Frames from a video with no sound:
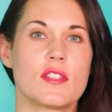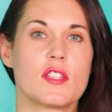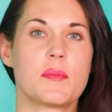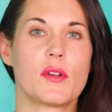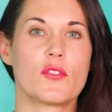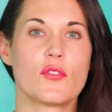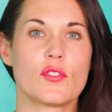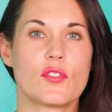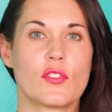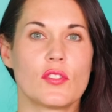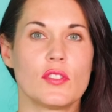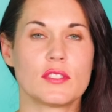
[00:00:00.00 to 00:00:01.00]
and spiritual
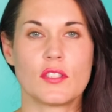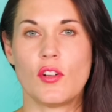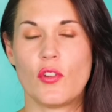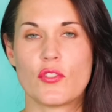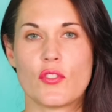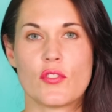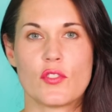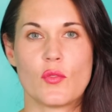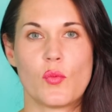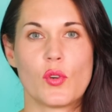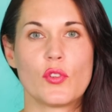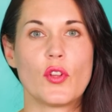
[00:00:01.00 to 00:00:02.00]
circles and cultures the
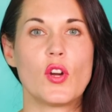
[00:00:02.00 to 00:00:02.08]
world